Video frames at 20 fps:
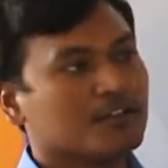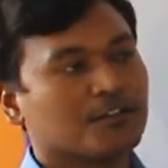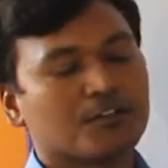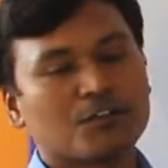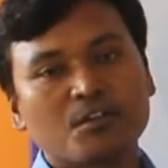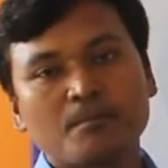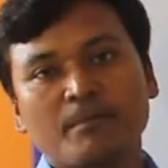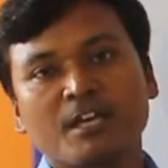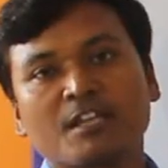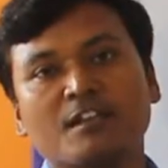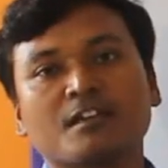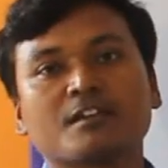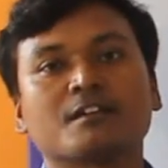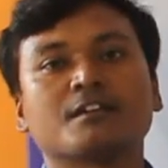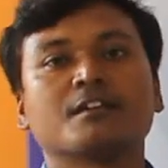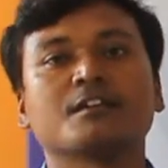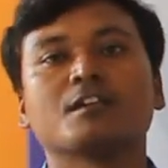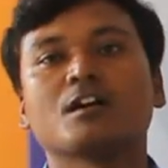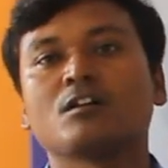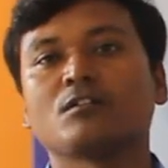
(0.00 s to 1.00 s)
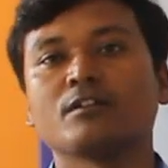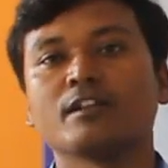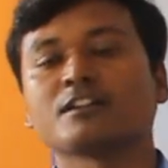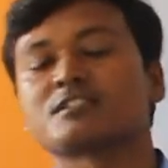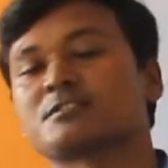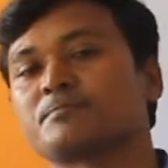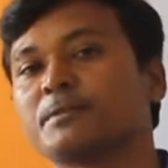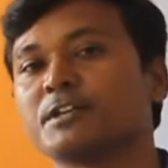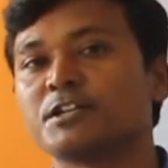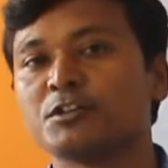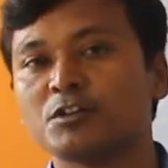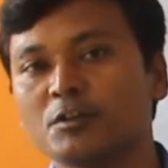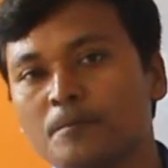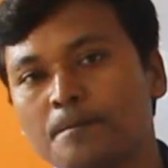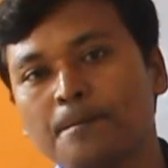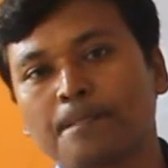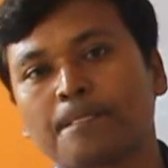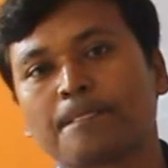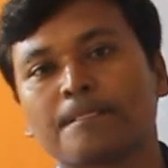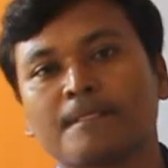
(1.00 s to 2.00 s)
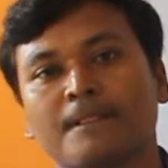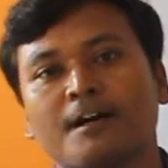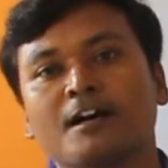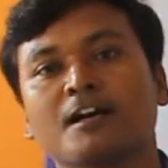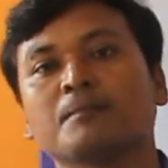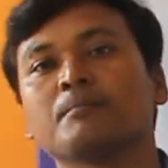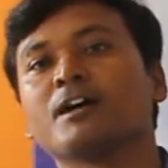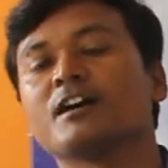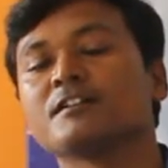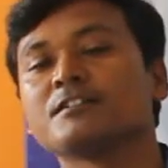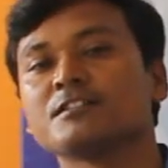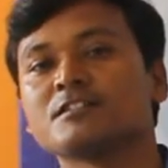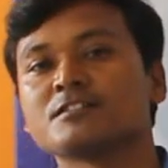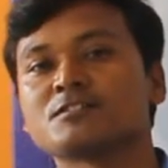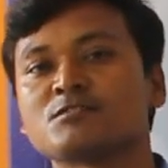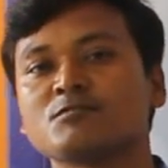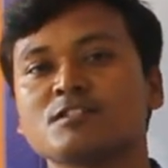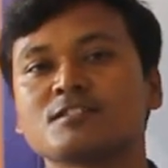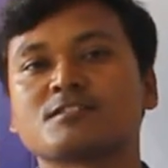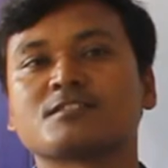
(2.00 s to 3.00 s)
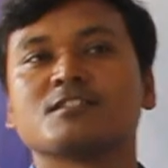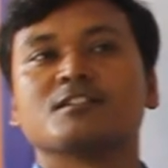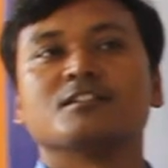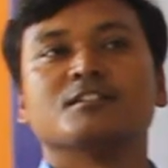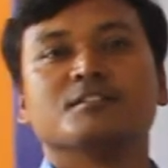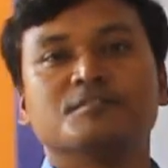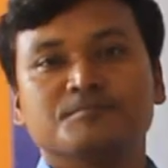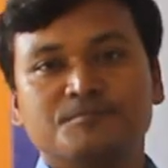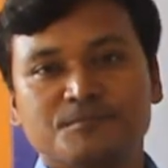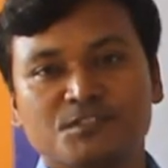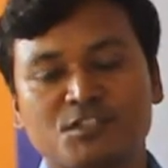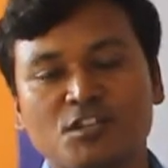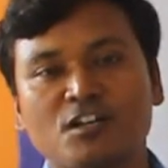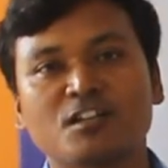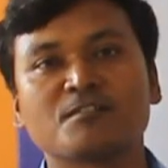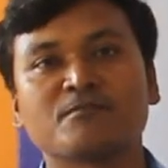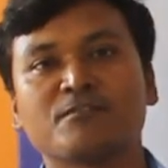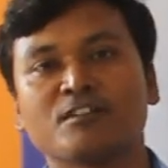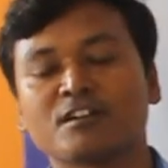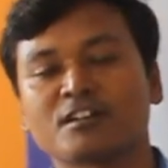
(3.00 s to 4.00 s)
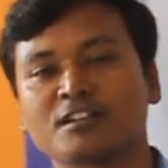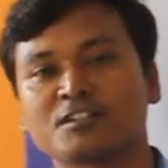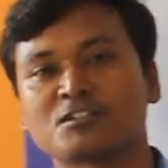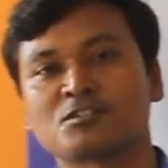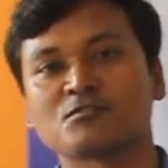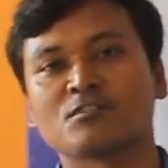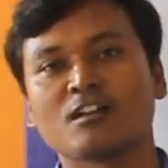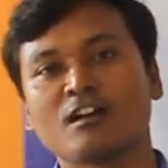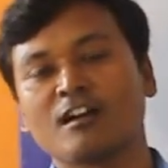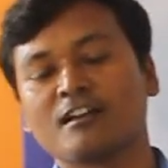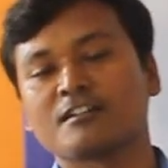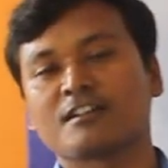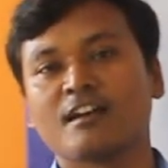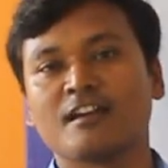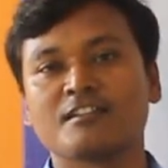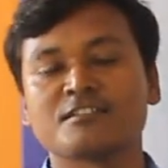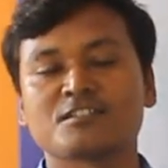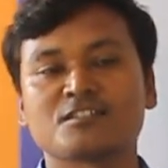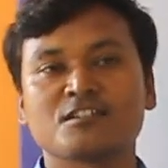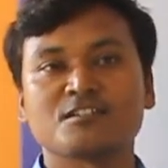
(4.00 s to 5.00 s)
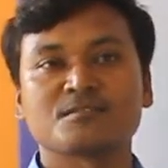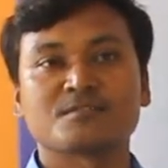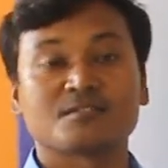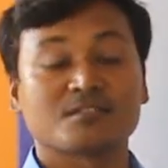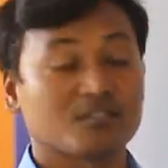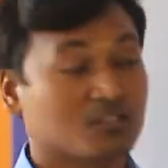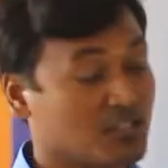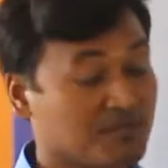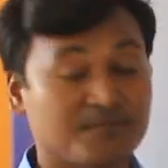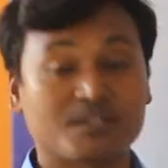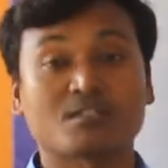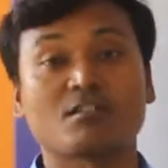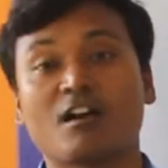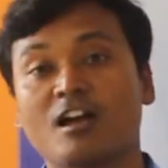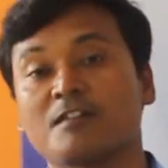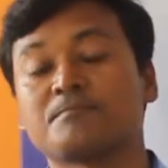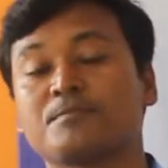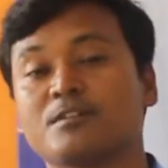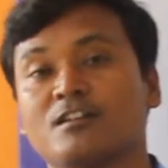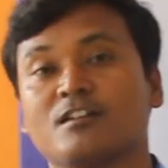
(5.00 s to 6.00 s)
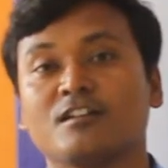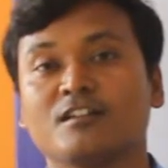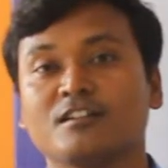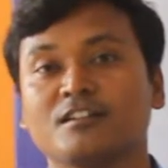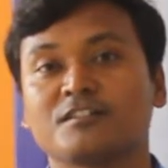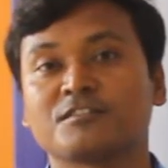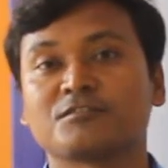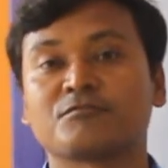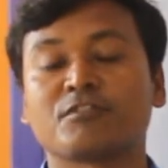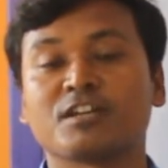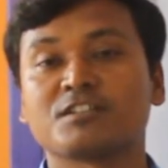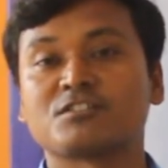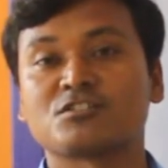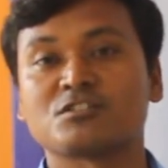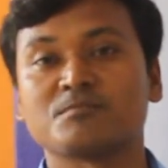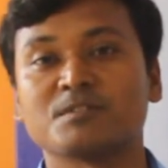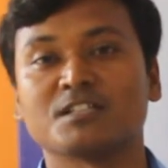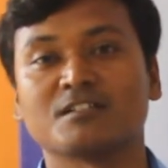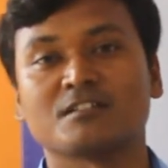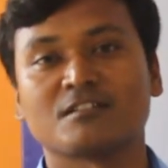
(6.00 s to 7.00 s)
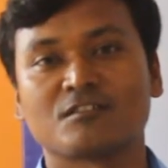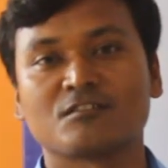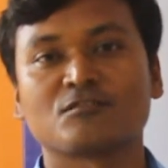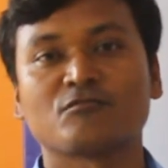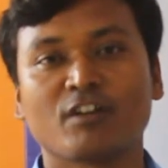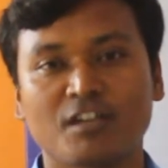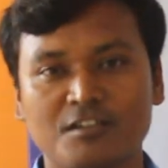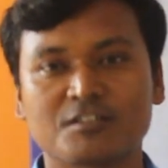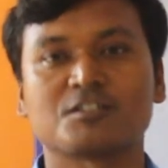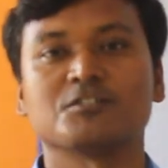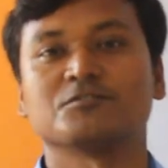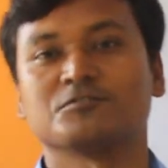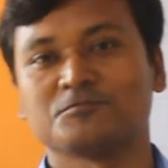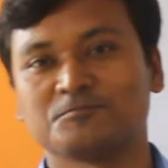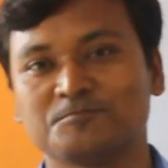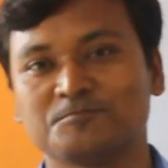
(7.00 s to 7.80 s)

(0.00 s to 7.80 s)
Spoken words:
Remaining in our next video. My dear students, don't forget to like and subscribe Great TV. Thank you.